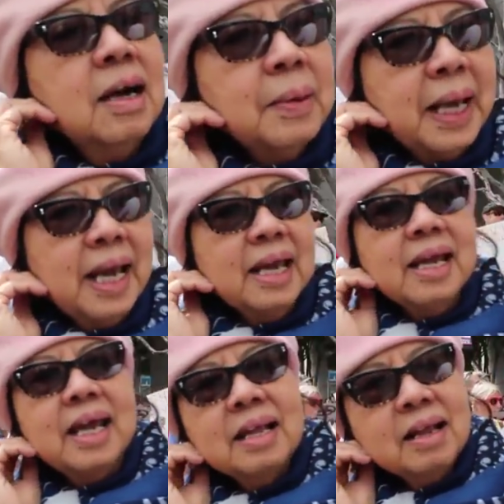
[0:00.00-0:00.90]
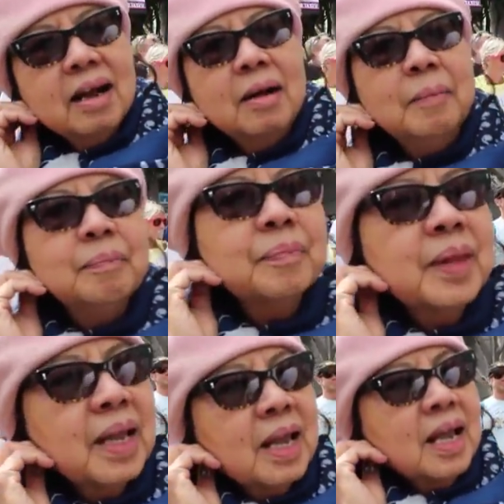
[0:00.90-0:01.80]
Okay, and um,
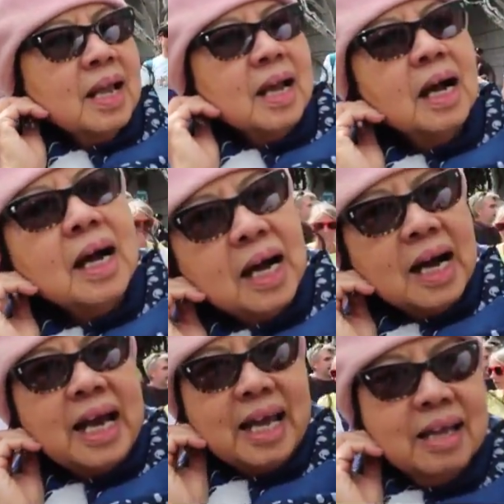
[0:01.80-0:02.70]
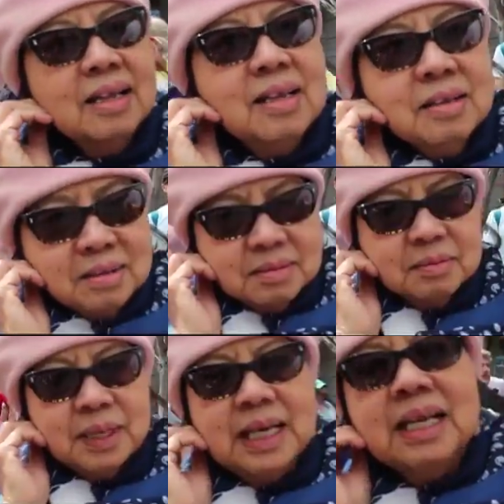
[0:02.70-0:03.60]
uh, and
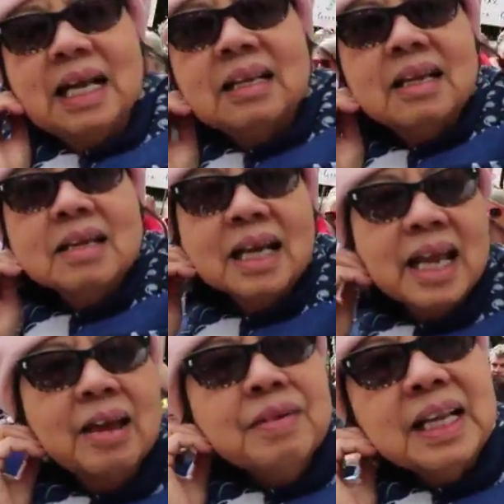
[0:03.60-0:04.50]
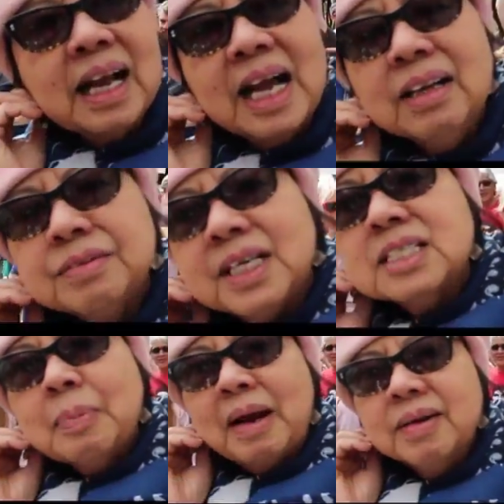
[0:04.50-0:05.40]
really not not having the kind of
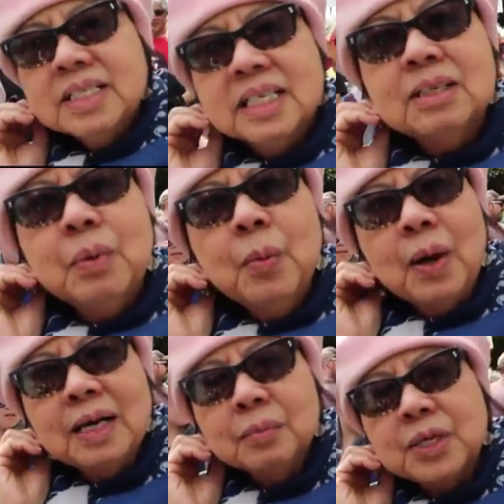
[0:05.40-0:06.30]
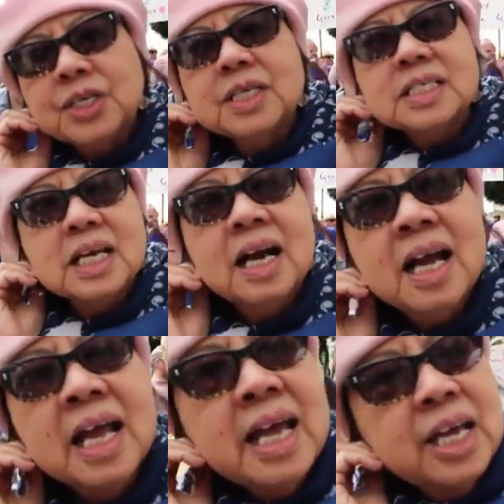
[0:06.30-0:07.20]
transparency that we want, which is uh,
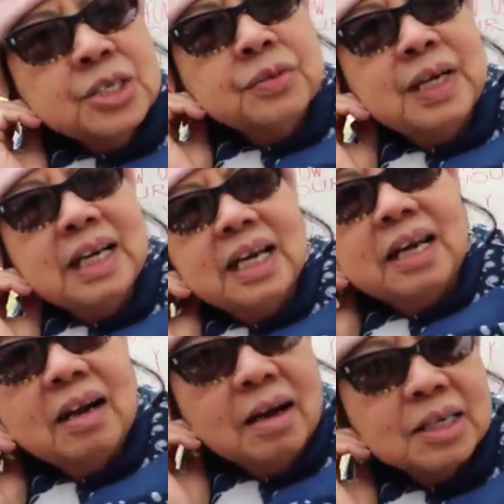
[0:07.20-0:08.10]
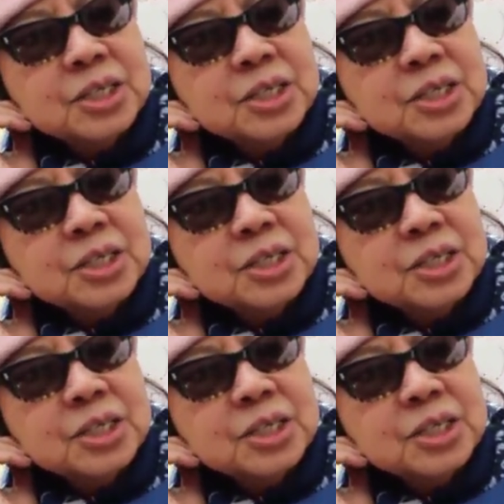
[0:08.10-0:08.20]
he should really uh,